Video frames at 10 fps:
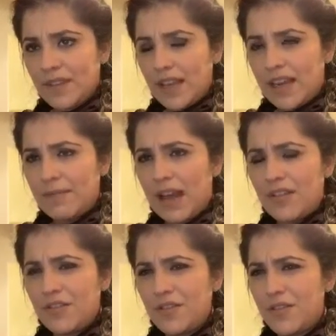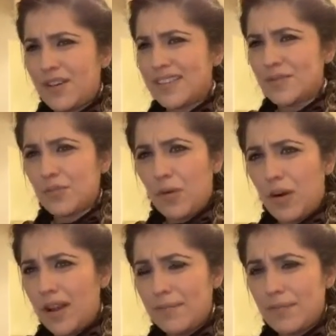And I don't know if you guys
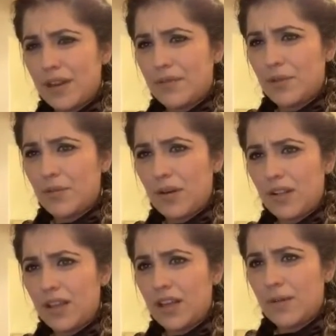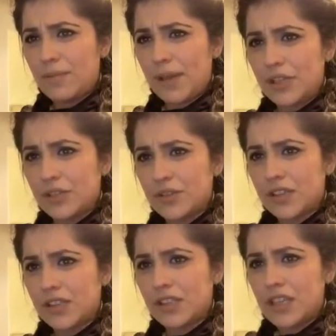want, but if you want, like, on
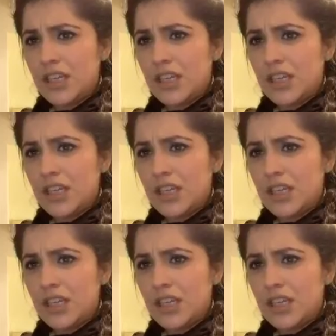Patreon,